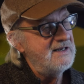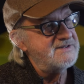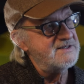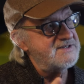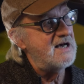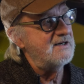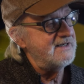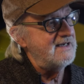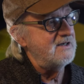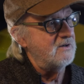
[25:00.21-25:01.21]
It's a
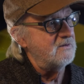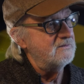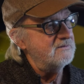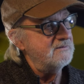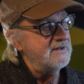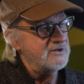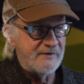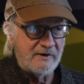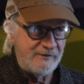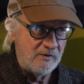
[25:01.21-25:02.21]
Solidago, and there's
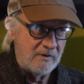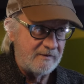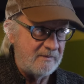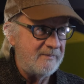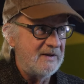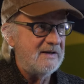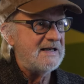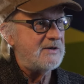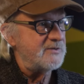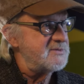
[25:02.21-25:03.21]
very few of them
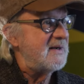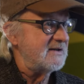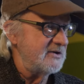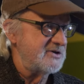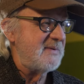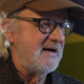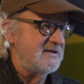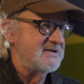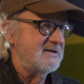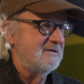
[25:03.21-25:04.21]
that respect their
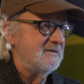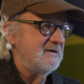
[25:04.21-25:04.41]
space.